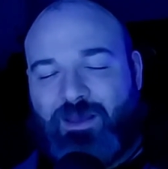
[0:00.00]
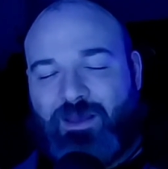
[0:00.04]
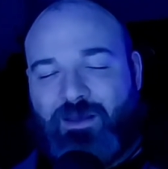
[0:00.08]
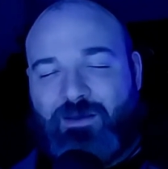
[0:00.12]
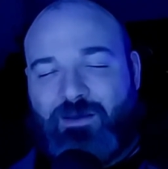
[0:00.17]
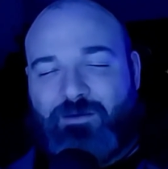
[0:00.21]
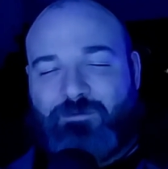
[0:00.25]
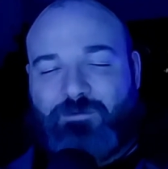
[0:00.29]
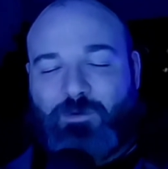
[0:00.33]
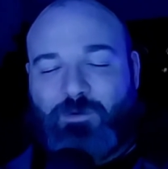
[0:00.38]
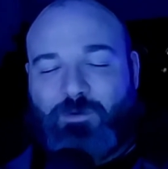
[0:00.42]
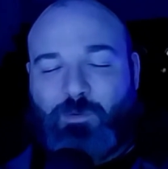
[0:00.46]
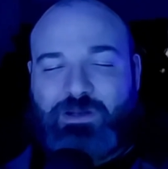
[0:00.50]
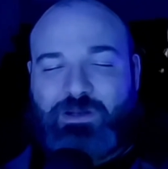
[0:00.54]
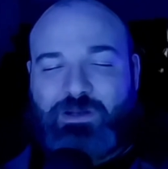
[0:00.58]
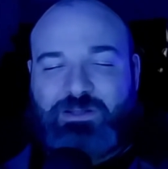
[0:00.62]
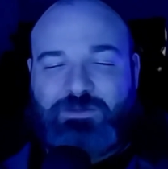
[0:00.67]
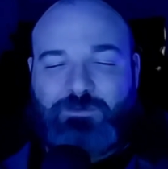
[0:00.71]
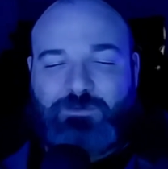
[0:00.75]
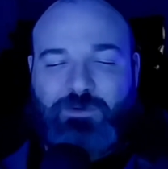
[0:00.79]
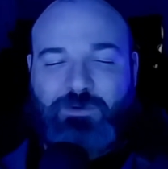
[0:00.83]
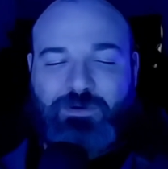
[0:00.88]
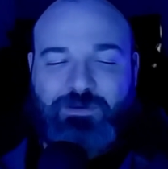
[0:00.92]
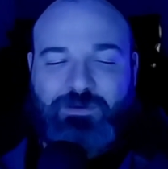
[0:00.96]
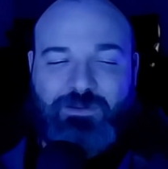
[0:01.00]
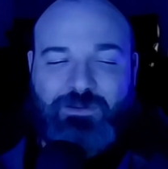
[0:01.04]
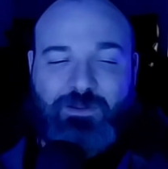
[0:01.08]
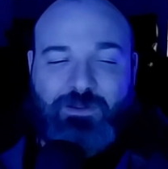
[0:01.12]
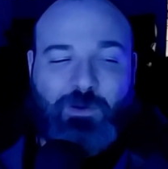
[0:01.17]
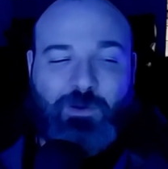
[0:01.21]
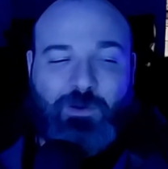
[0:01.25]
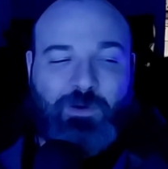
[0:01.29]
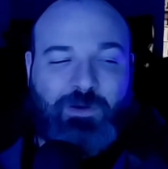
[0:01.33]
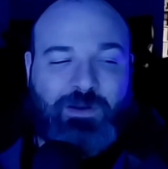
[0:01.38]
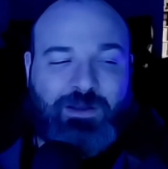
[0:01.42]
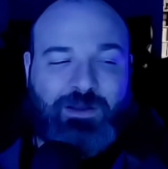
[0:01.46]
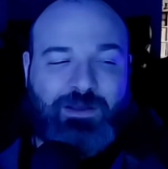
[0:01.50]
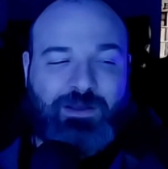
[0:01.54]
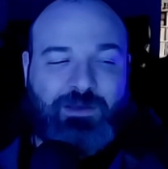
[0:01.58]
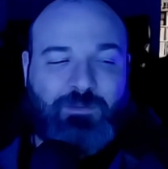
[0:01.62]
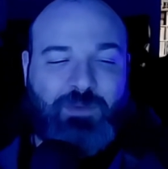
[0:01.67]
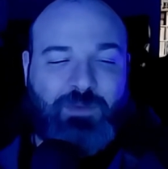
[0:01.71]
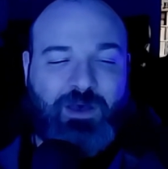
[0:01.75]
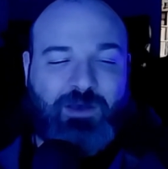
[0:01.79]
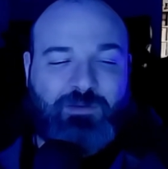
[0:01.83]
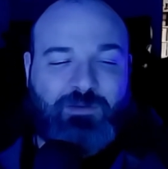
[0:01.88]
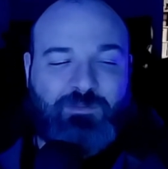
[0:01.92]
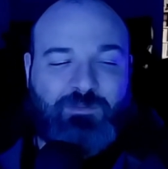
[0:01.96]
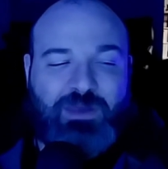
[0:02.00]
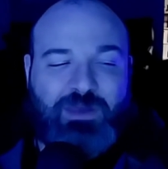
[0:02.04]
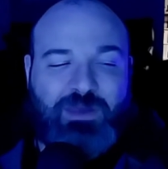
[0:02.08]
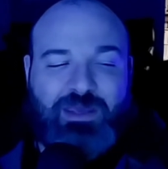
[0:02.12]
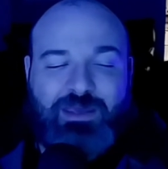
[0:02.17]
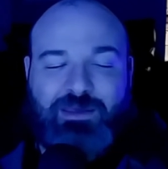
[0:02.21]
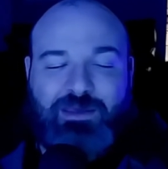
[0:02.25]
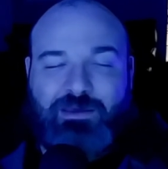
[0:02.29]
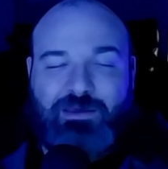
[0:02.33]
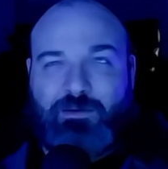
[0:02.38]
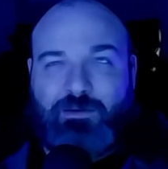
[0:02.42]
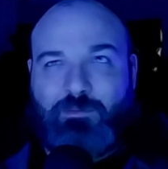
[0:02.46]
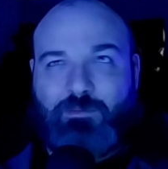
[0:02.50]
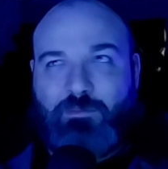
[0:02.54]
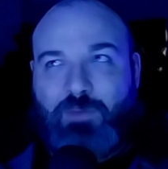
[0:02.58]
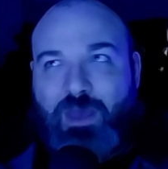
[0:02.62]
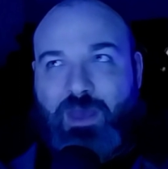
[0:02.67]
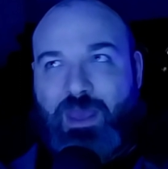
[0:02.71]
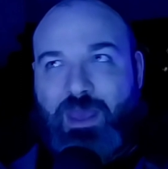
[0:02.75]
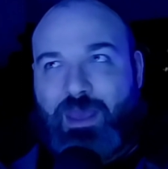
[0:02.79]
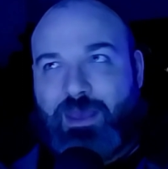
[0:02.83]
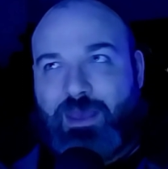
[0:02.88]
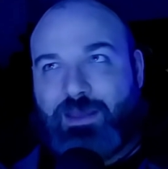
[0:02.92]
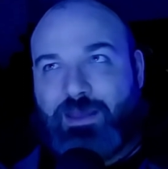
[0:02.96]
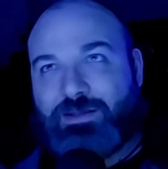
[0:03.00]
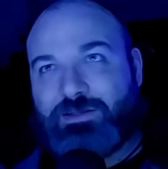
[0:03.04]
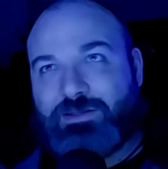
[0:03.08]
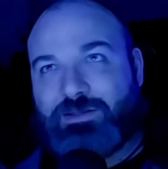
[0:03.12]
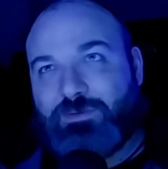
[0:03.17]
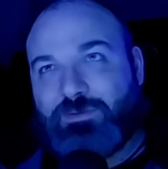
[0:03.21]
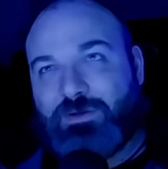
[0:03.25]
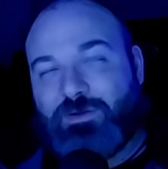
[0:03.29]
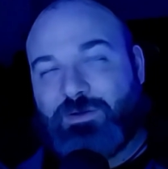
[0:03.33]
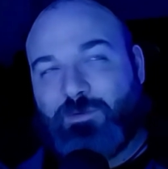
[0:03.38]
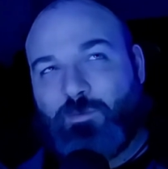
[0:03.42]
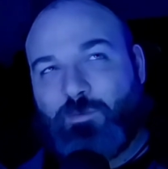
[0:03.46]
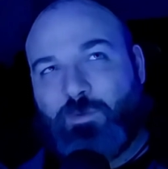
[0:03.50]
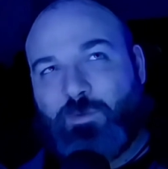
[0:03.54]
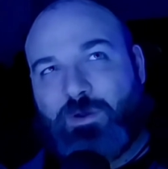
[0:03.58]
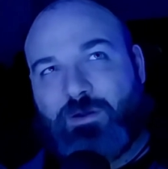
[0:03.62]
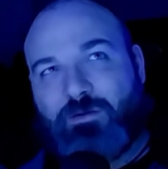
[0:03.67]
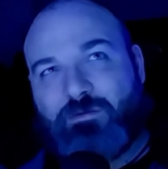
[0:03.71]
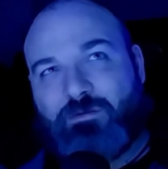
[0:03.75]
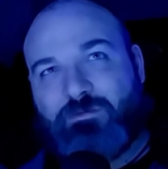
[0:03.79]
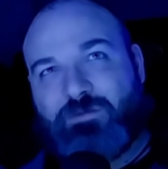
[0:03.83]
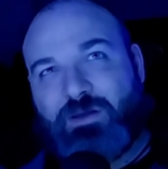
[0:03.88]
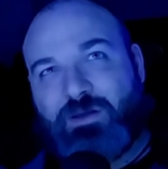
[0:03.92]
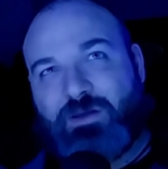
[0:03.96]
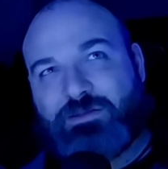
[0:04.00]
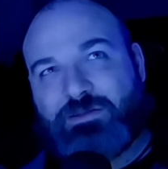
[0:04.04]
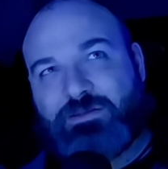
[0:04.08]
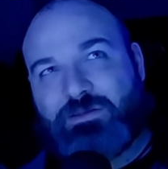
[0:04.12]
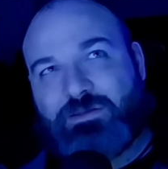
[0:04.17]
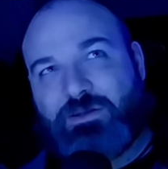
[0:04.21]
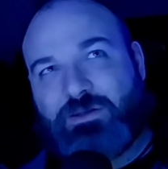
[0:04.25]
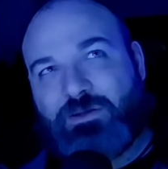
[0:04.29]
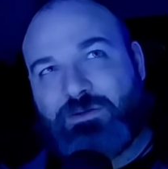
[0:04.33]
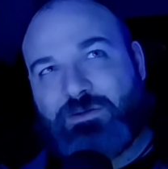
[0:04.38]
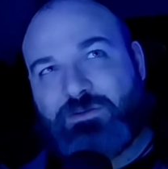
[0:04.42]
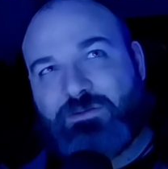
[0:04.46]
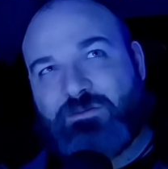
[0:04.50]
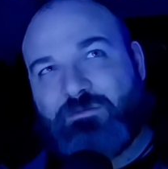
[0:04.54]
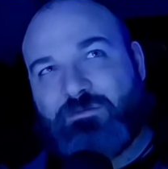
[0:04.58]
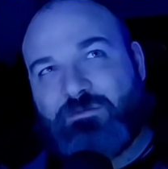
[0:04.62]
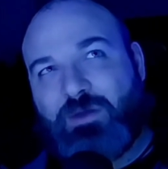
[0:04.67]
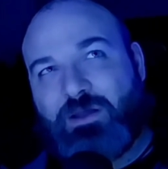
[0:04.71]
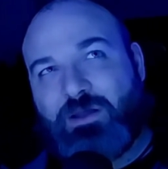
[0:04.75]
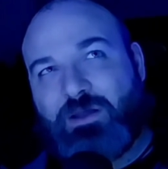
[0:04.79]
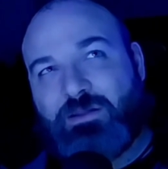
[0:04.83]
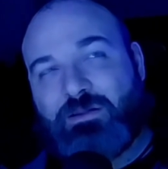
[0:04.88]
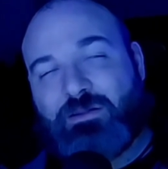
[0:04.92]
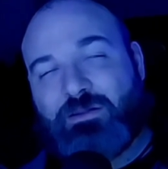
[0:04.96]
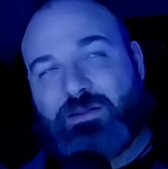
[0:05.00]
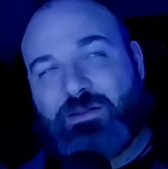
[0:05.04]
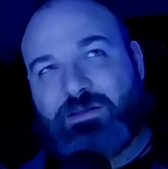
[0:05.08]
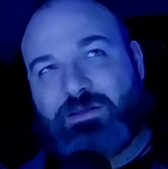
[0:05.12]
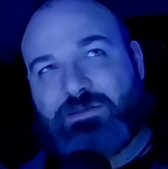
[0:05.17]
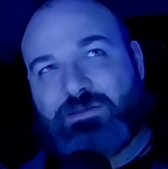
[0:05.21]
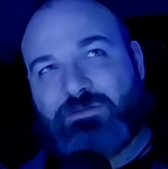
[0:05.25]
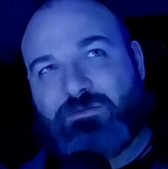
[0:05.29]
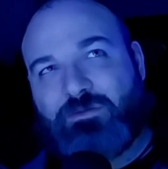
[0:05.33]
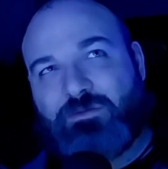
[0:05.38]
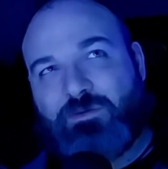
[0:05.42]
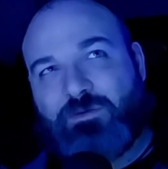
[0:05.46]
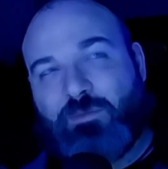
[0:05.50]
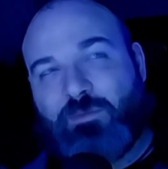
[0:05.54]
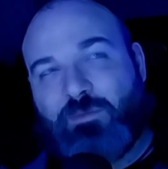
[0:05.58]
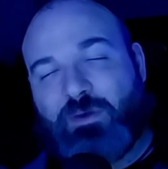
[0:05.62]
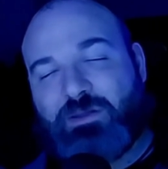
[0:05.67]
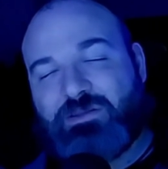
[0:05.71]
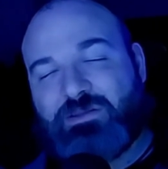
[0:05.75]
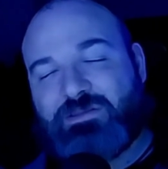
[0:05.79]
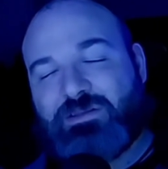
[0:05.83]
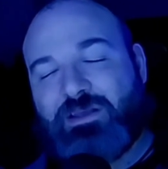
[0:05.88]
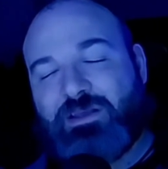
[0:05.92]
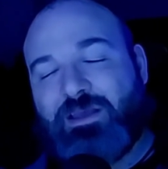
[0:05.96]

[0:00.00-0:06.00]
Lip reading: For what it's worth, learning about being a man has been a weird fascination of mine the last few months.